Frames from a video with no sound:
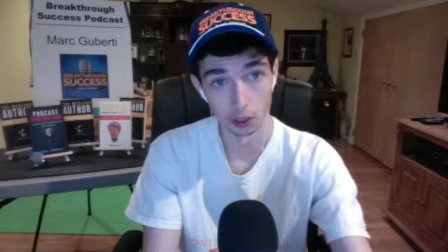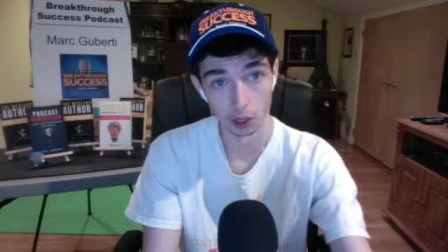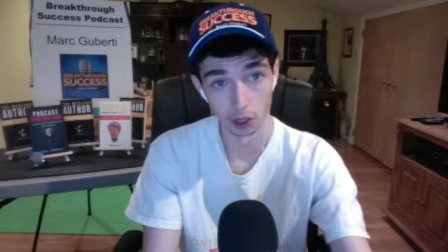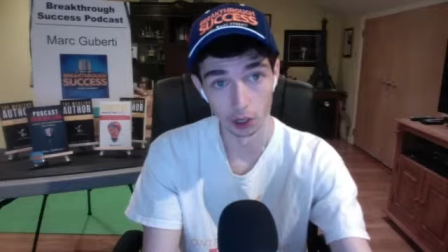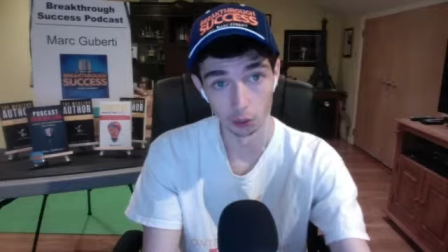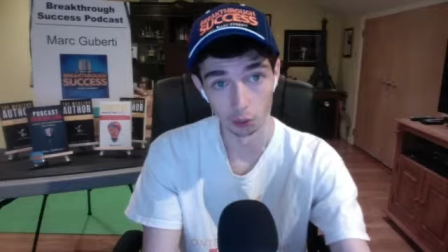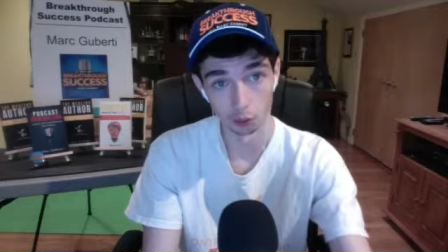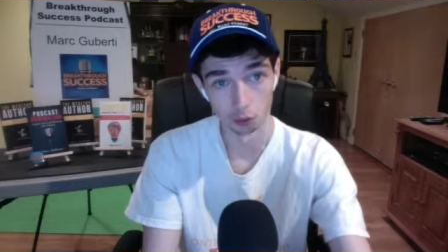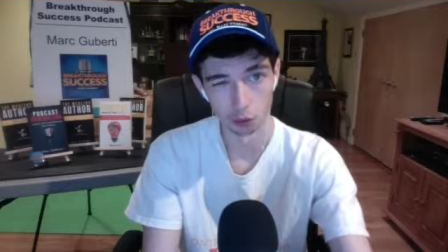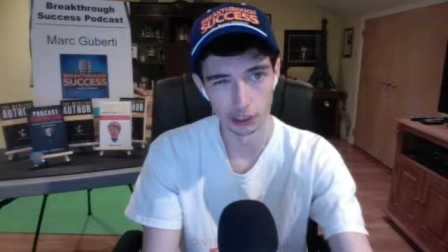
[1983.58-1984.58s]
uh,
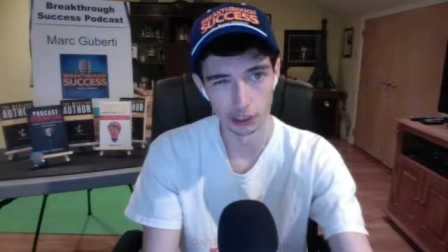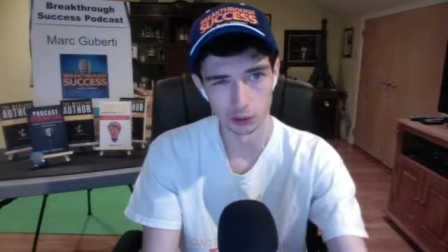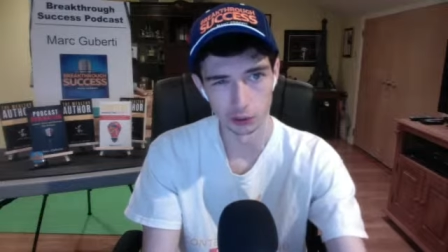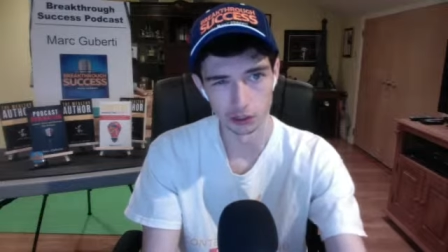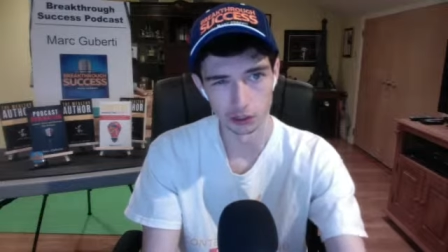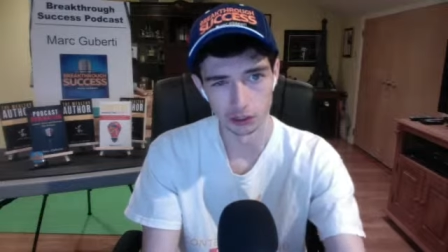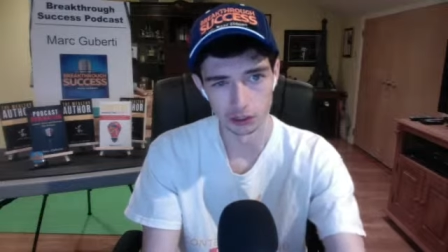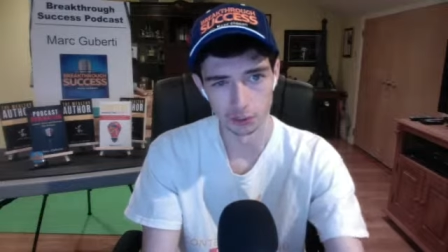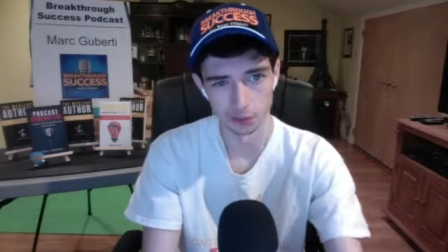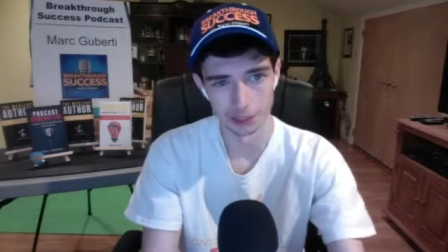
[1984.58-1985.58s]
radio, in
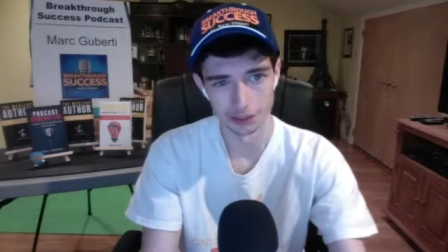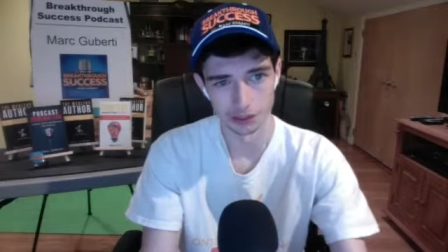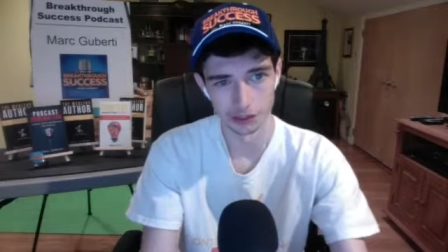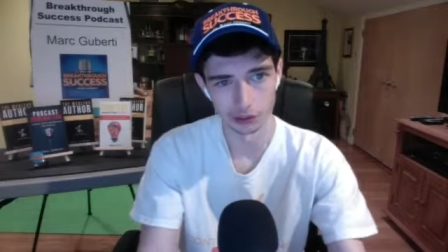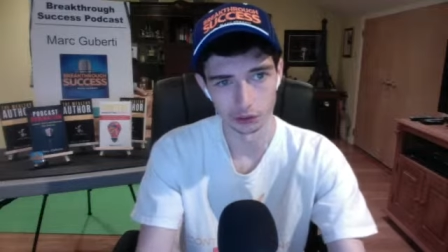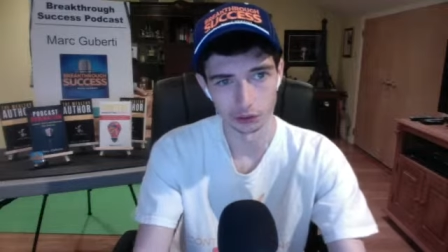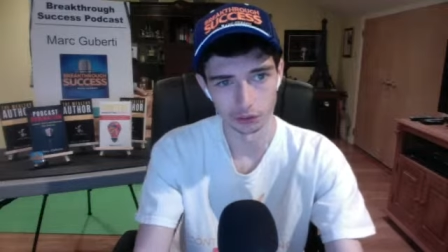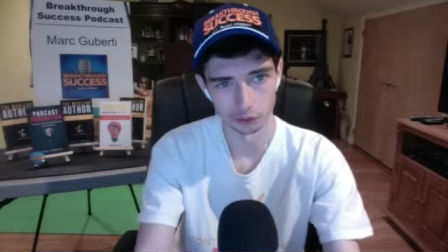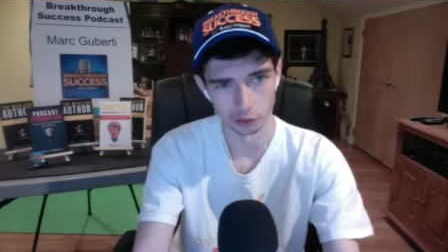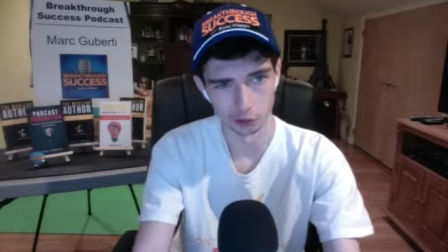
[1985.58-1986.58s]
some cases, it's a little
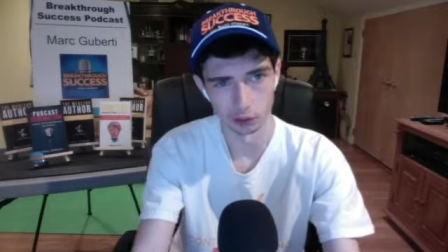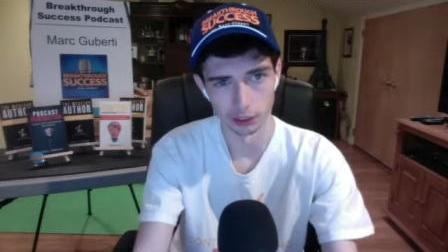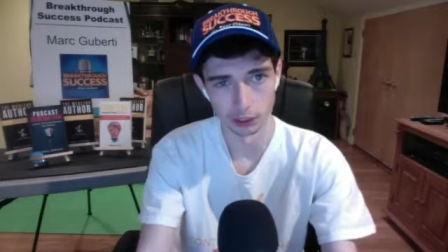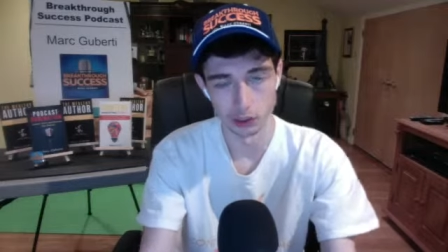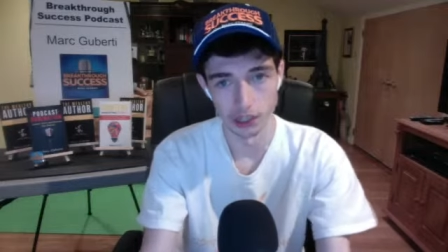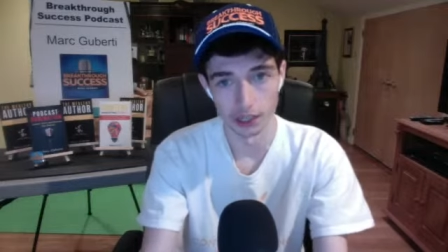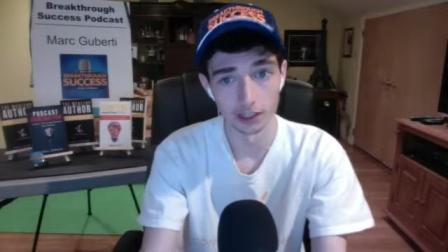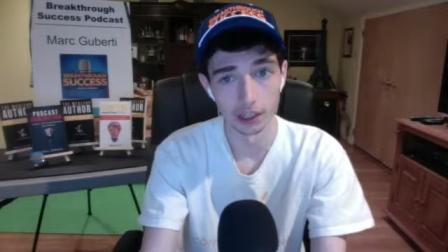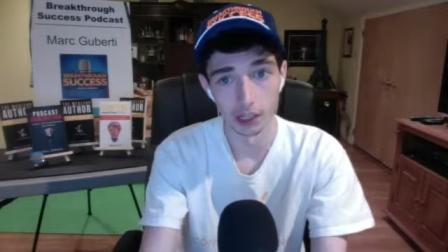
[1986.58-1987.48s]
different with the radio side.